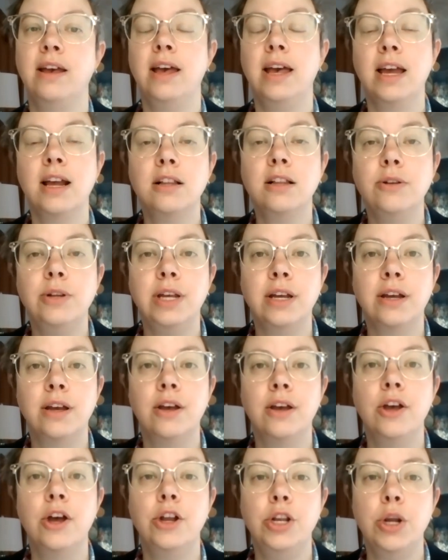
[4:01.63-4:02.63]
including
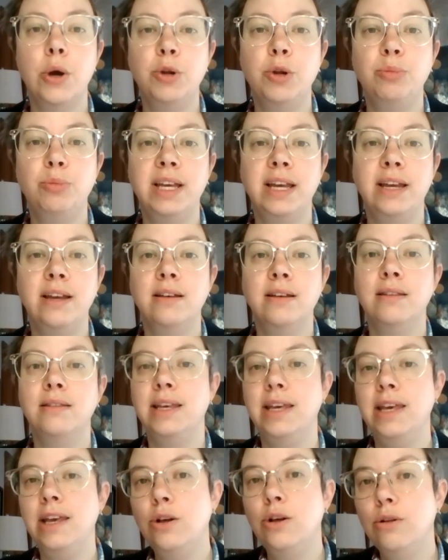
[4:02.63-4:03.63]
notably
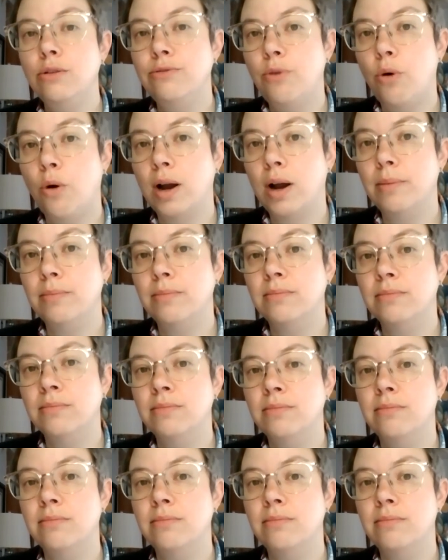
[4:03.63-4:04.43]
the Eagle Forum,